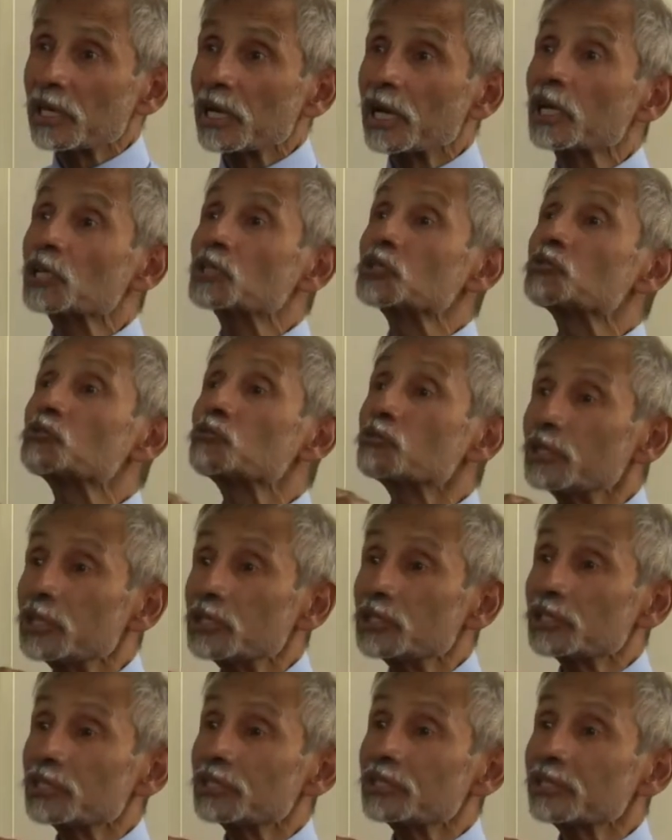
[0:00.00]
has
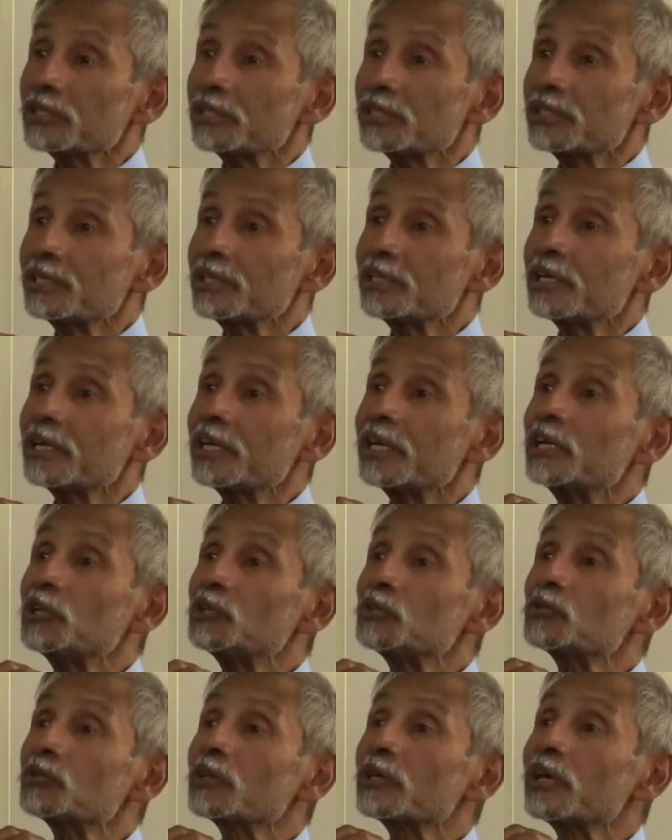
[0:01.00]
reached
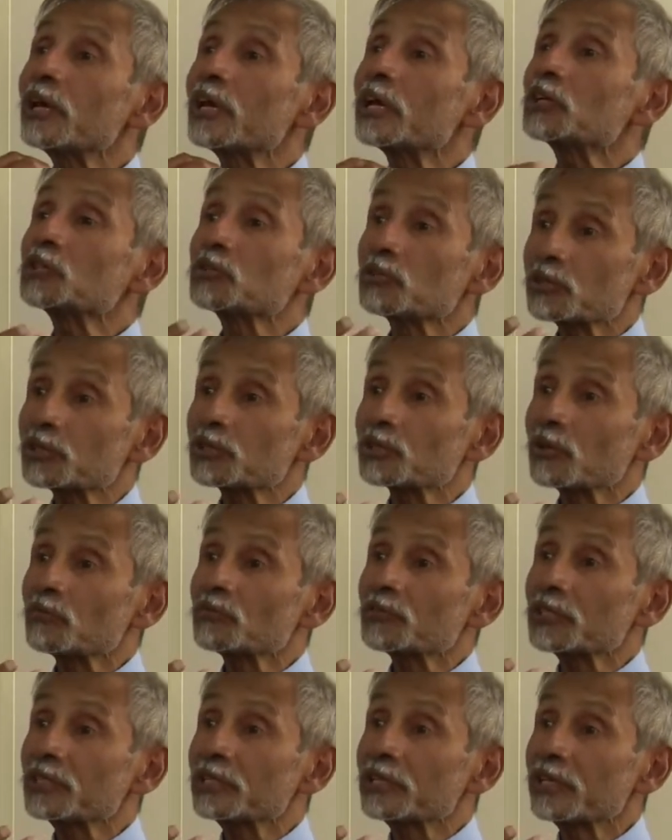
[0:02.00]
into the
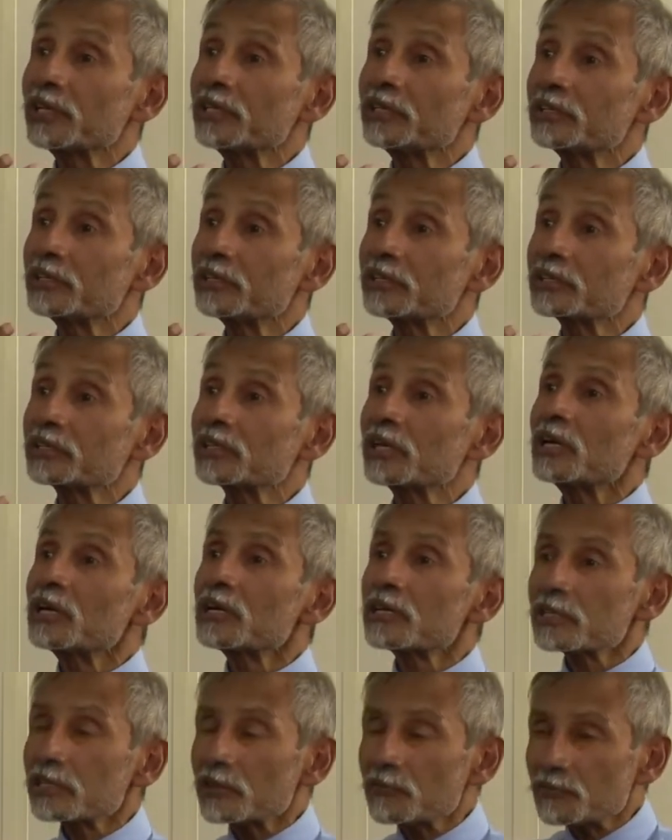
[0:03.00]
extraesophageal areas,
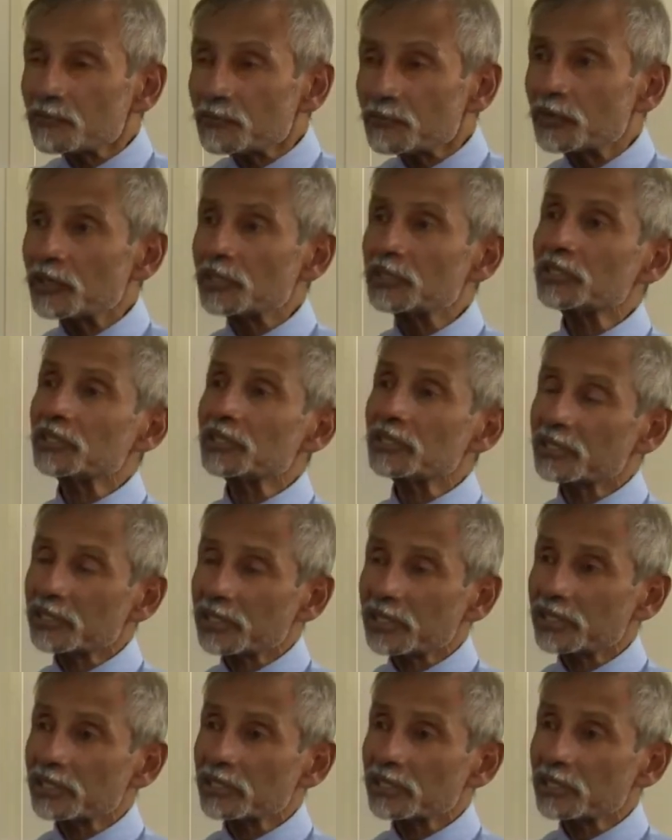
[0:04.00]
the first
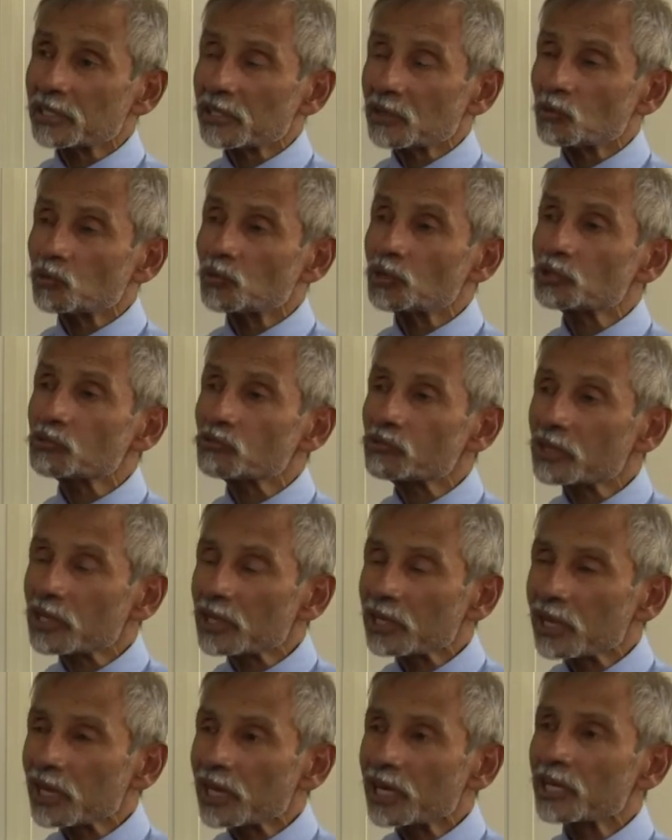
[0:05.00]
test which
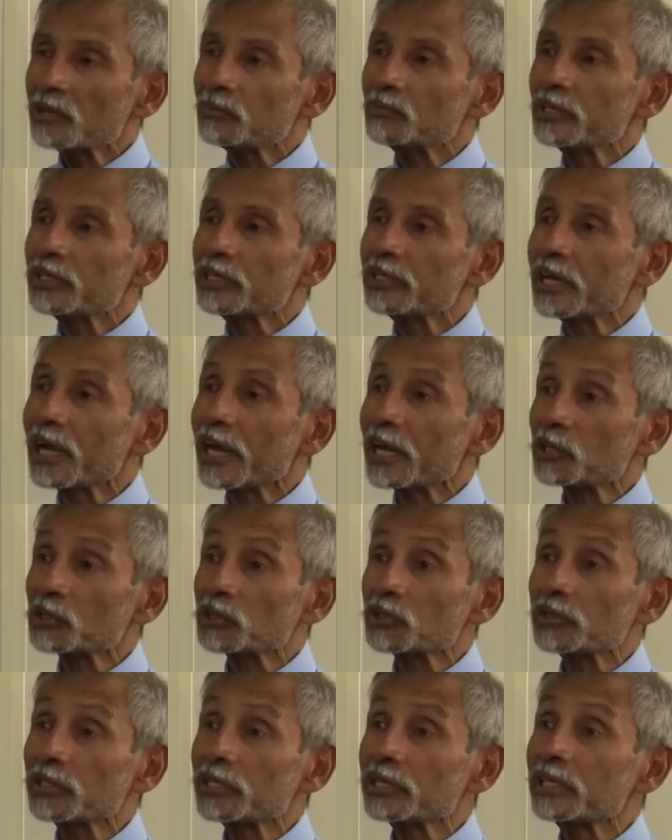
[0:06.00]
reliably
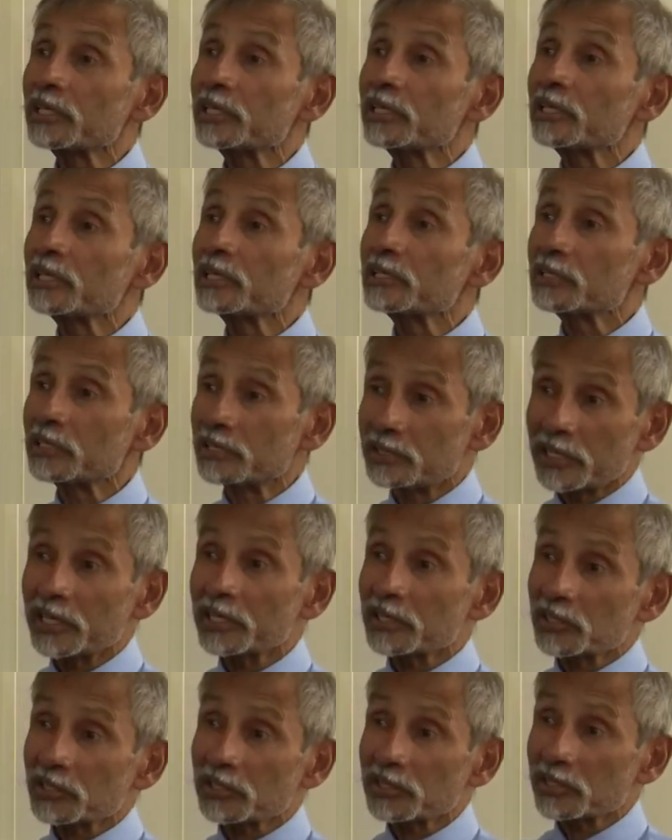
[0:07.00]
actually
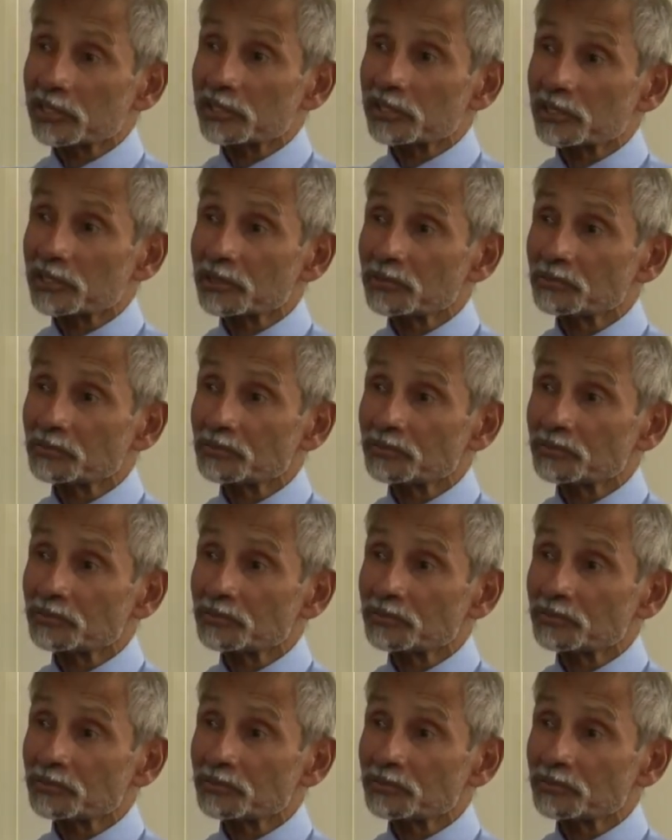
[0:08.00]
detects this.